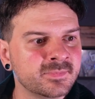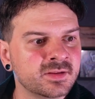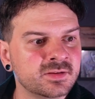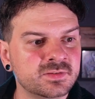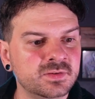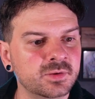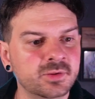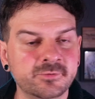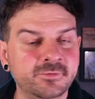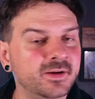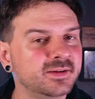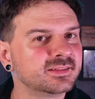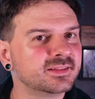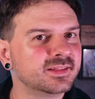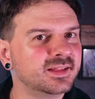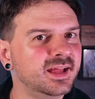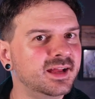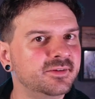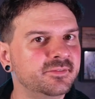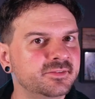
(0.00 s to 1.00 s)
So the fact that
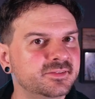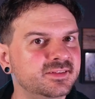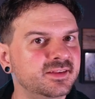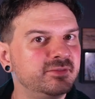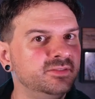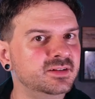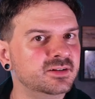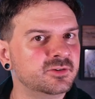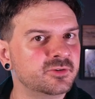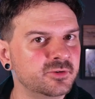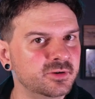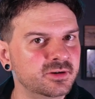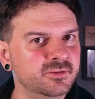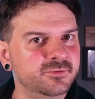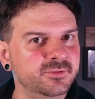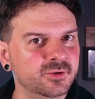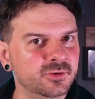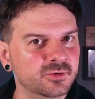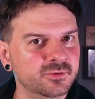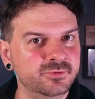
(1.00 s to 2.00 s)
they have a 70-degree
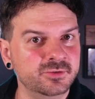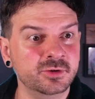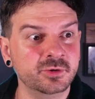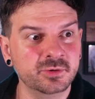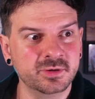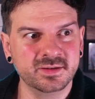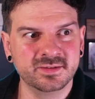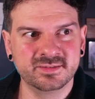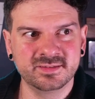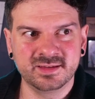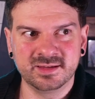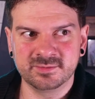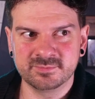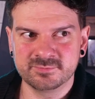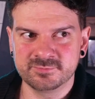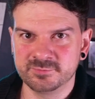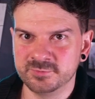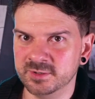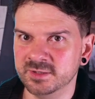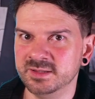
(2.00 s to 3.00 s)
field of view is
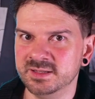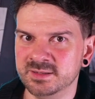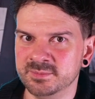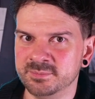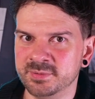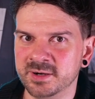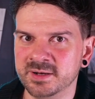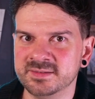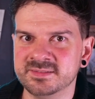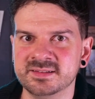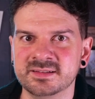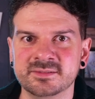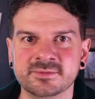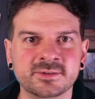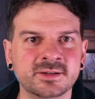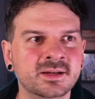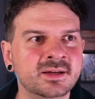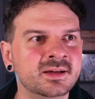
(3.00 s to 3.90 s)
really impressive.